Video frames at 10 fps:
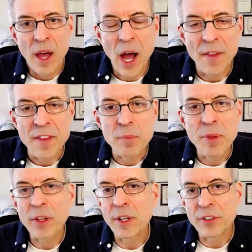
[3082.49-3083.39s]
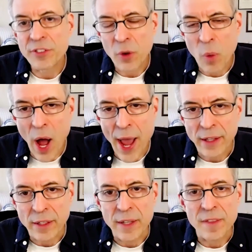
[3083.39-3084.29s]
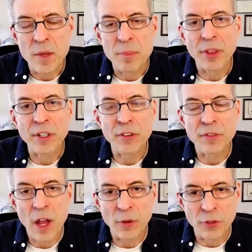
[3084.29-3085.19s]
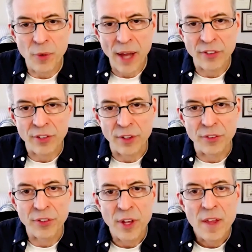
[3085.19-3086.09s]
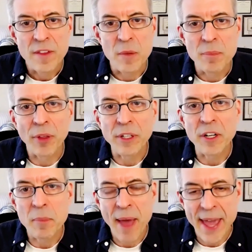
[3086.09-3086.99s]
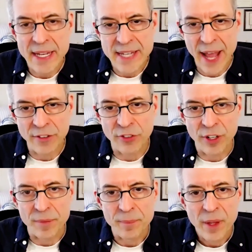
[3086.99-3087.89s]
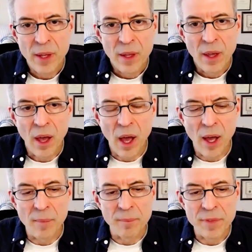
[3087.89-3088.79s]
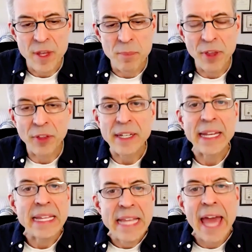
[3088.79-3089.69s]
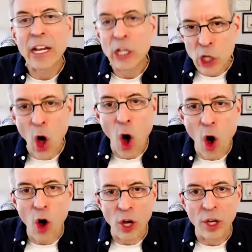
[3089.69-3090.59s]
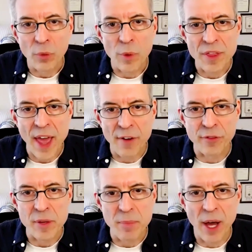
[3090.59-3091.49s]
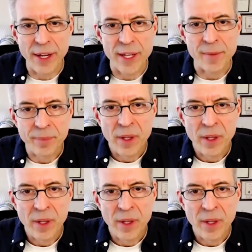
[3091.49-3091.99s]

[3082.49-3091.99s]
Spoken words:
The ability to sit quietly, the ability to follow directions, the ability to pay attention, the ability to get along with everybody.